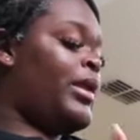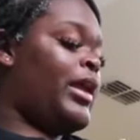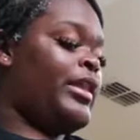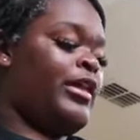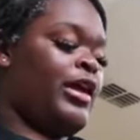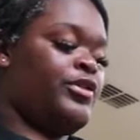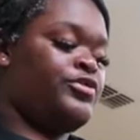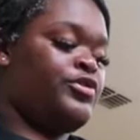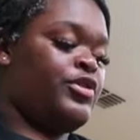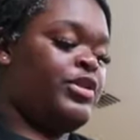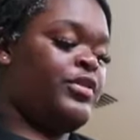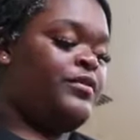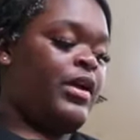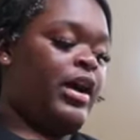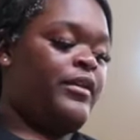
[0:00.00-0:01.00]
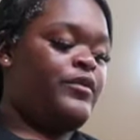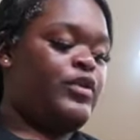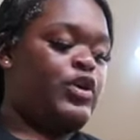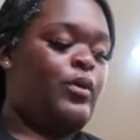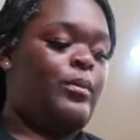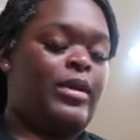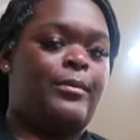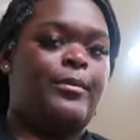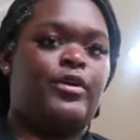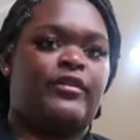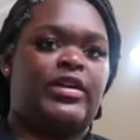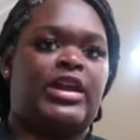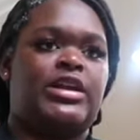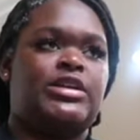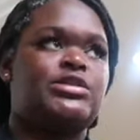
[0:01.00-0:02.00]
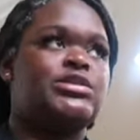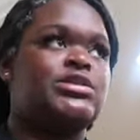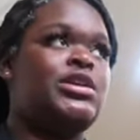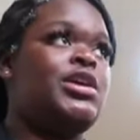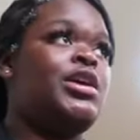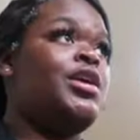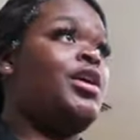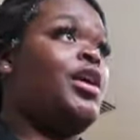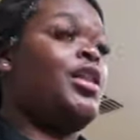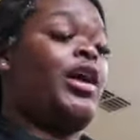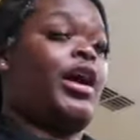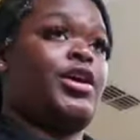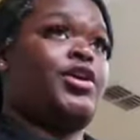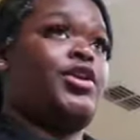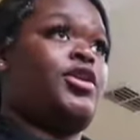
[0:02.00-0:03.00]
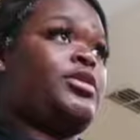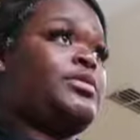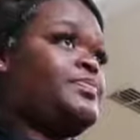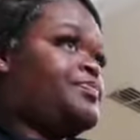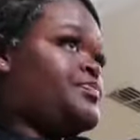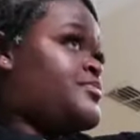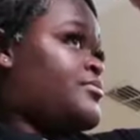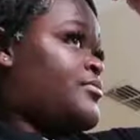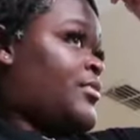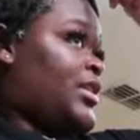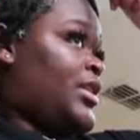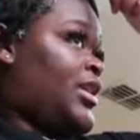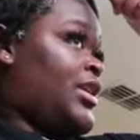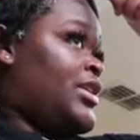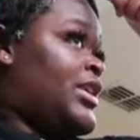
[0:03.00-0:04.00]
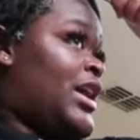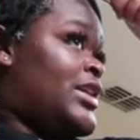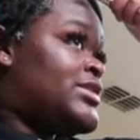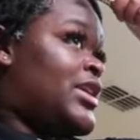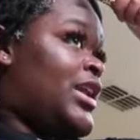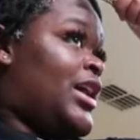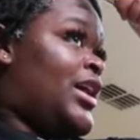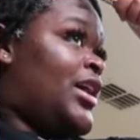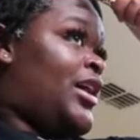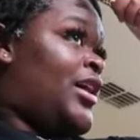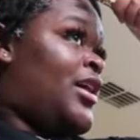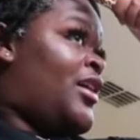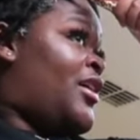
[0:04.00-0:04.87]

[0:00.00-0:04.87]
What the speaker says: made like 35 new makeup wraps. I go yesterday.